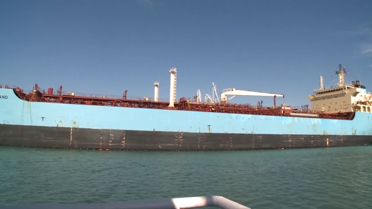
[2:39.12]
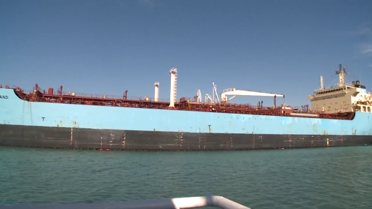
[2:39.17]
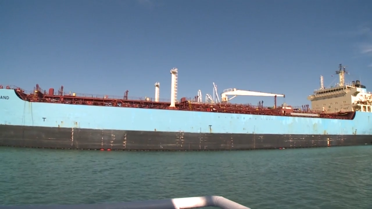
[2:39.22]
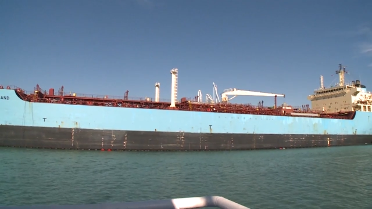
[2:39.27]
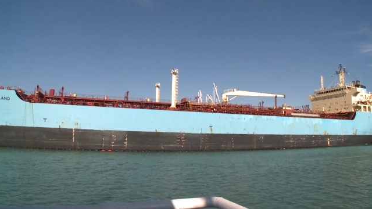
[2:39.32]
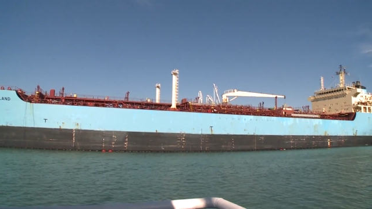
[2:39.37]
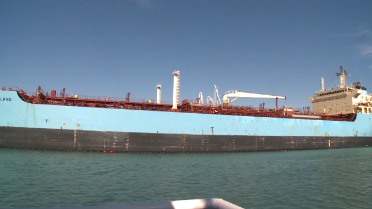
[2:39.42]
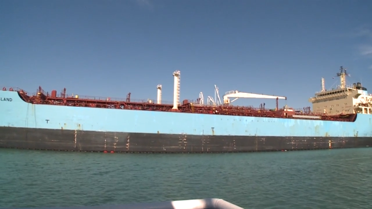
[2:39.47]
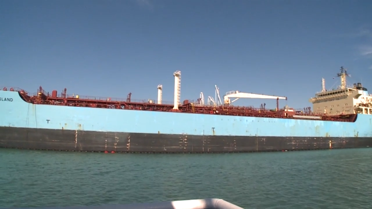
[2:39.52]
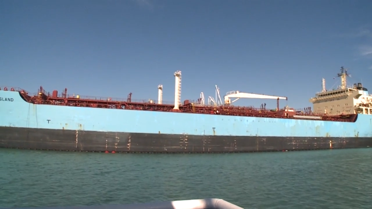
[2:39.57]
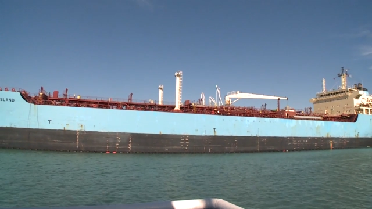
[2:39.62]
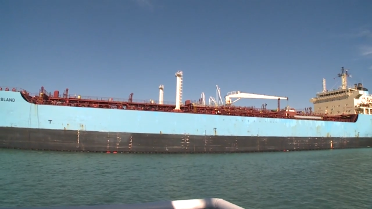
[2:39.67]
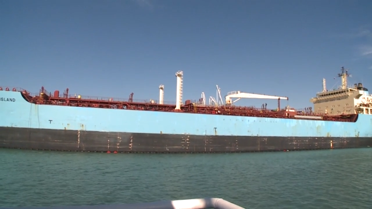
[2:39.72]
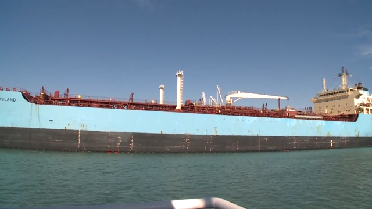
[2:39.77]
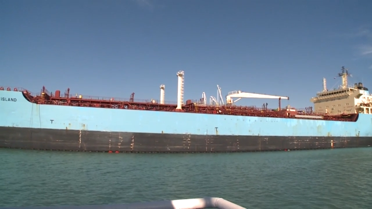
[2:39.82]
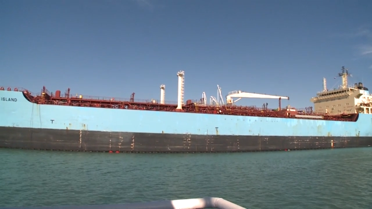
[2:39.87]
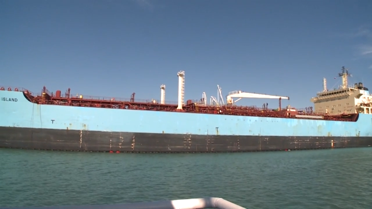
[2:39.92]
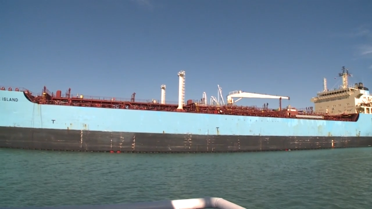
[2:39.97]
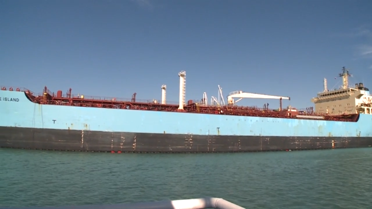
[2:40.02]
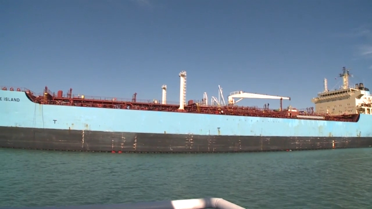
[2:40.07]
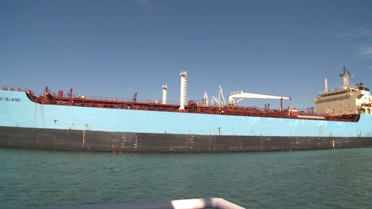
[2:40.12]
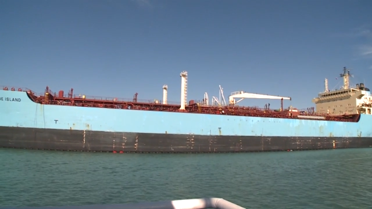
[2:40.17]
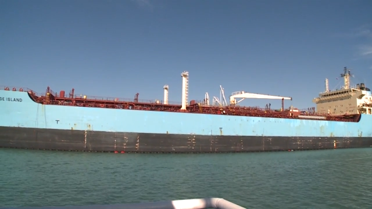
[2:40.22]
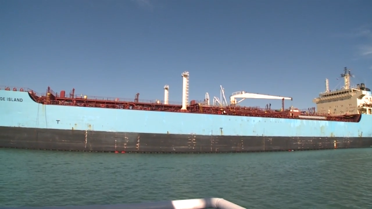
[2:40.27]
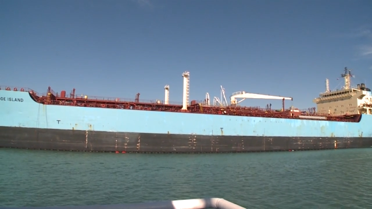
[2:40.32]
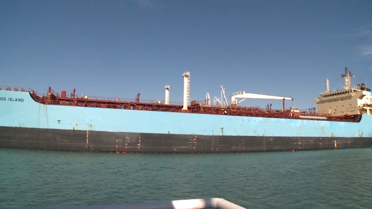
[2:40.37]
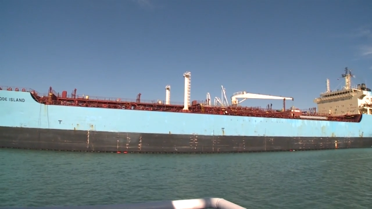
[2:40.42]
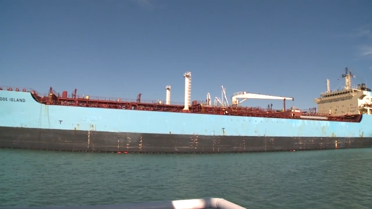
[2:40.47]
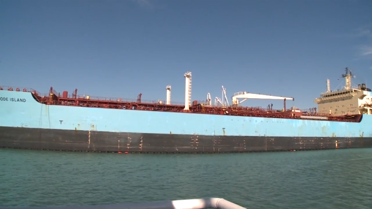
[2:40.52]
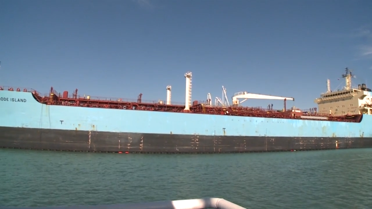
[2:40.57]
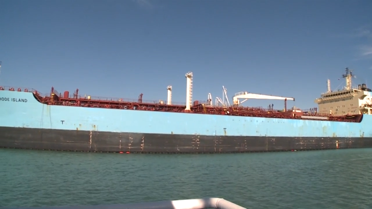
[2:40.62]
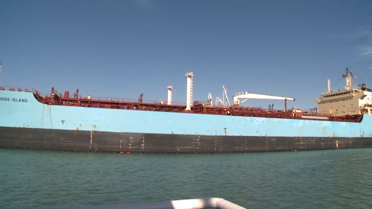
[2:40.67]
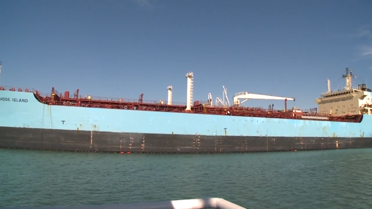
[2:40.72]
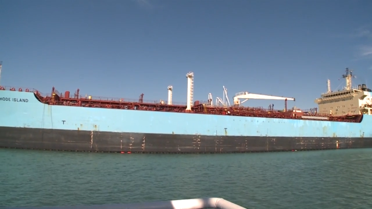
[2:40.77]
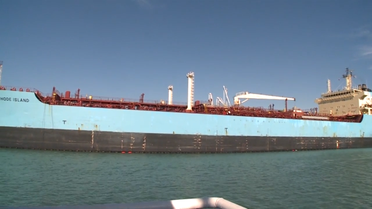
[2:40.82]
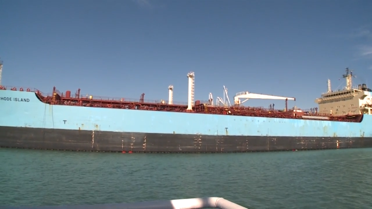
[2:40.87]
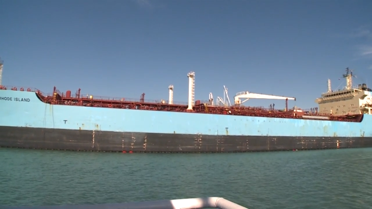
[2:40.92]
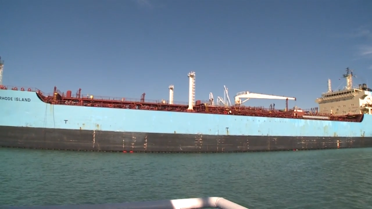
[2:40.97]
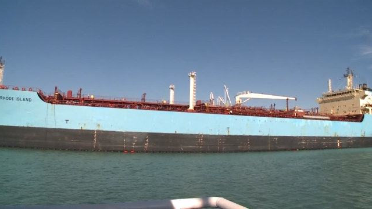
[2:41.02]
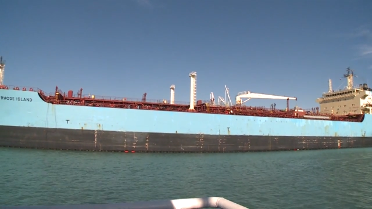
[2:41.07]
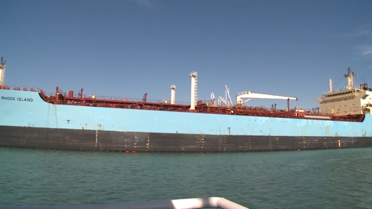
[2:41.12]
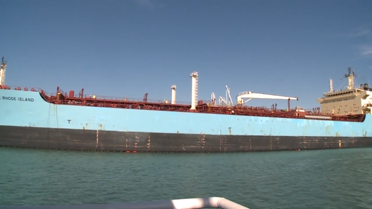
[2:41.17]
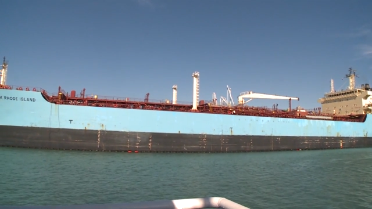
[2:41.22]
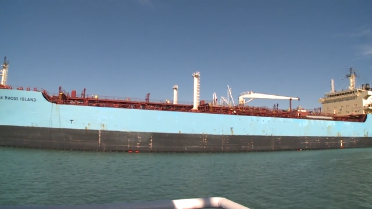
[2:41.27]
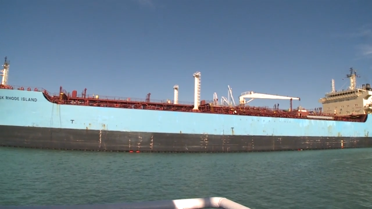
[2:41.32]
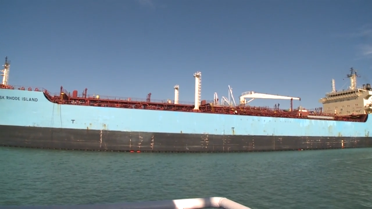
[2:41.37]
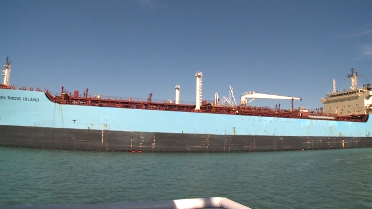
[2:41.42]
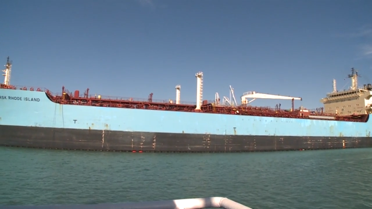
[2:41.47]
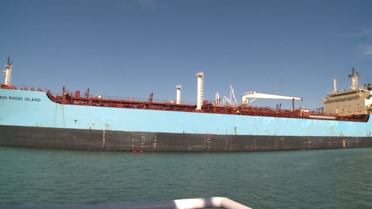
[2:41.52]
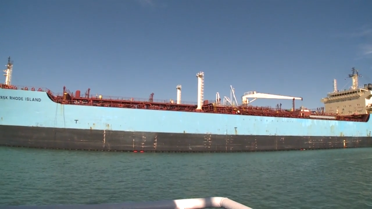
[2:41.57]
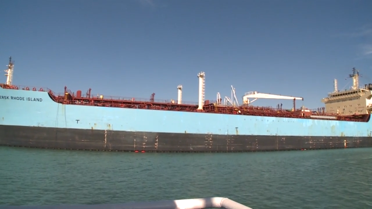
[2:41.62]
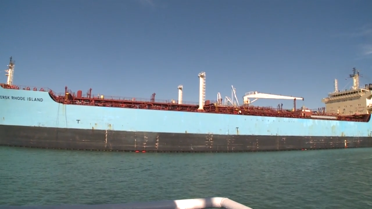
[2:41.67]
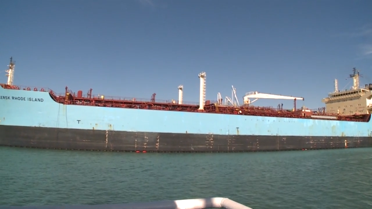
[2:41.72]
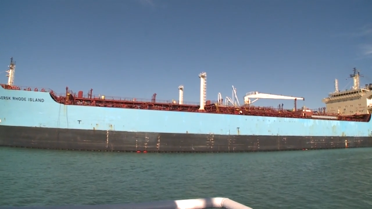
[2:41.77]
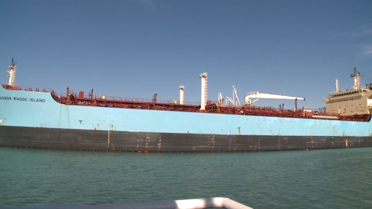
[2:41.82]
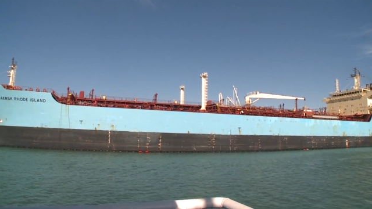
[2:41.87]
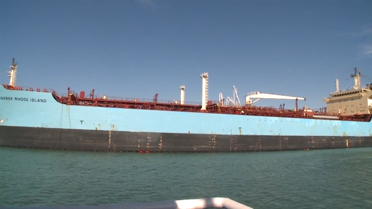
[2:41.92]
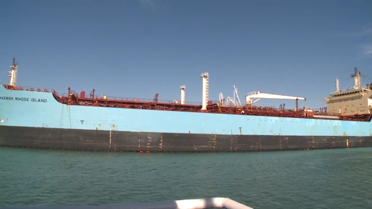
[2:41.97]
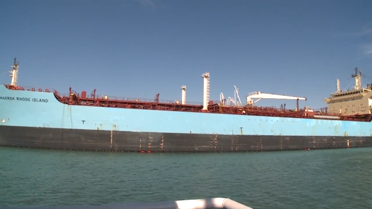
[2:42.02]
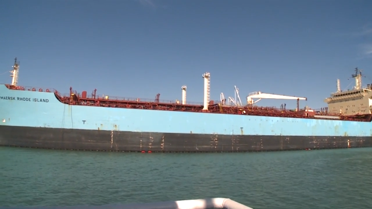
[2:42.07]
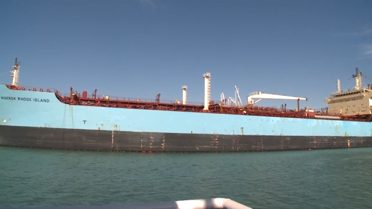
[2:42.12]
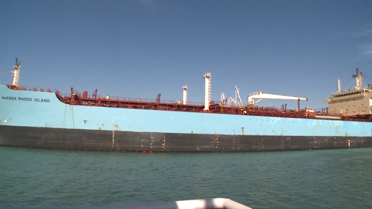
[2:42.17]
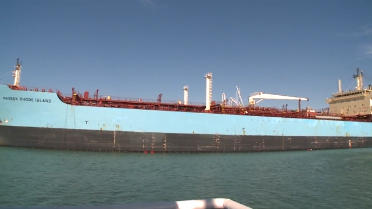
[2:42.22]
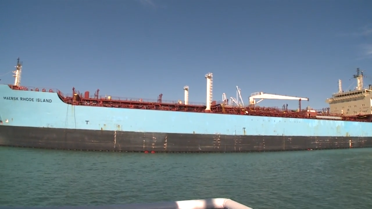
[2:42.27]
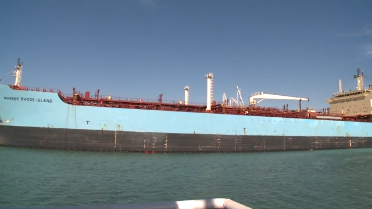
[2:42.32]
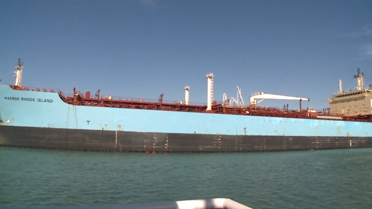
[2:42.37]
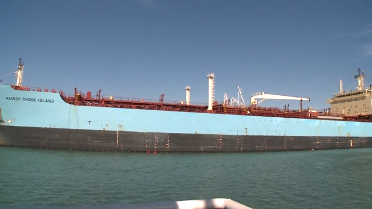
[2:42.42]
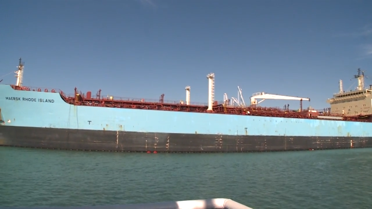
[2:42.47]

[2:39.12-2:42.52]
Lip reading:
(no speaker visible)